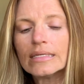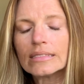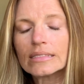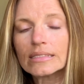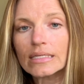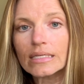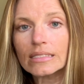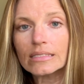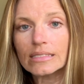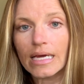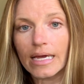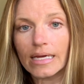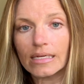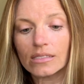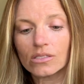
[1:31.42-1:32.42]
Six
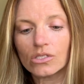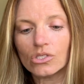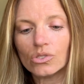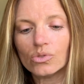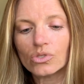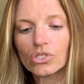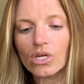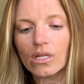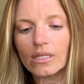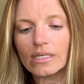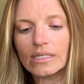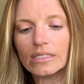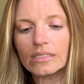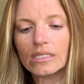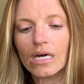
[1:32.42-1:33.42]
days you shall
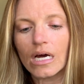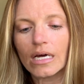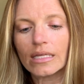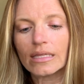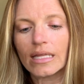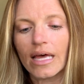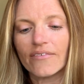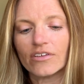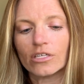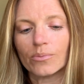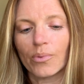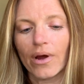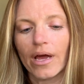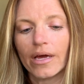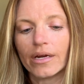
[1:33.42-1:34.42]
eat unleavened
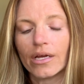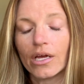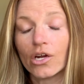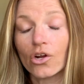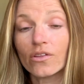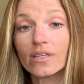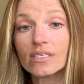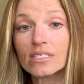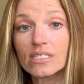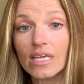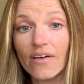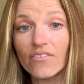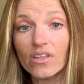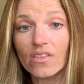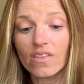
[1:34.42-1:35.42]
bread, and on the
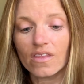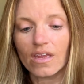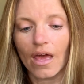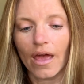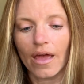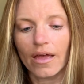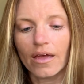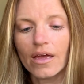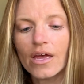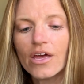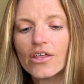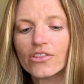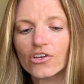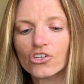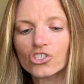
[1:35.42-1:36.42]
seventh day
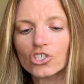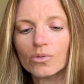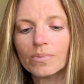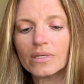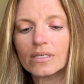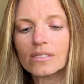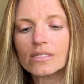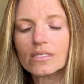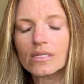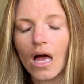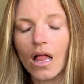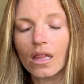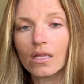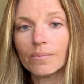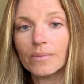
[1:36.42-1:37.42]
there shall be a
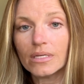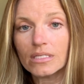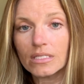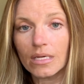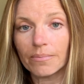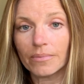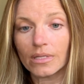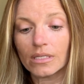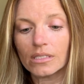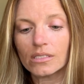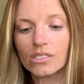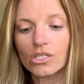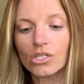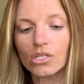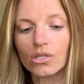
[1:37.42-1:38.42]
solemn assembly
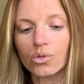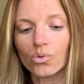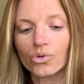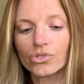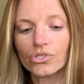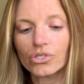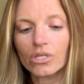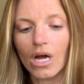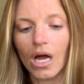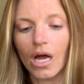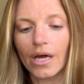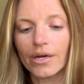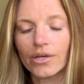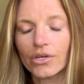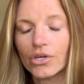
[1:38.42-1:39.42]
to the Lord your
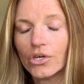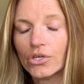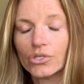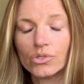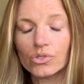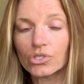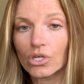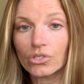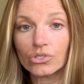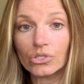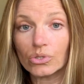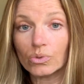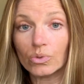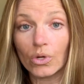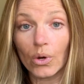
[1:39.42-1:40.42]
God. You shall
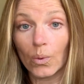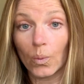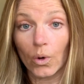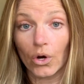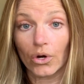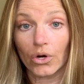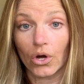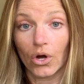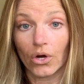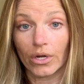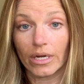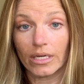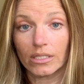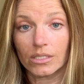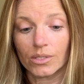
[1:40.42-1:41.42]
do no work
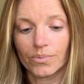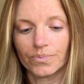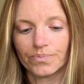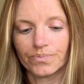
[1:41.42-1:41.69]
on it.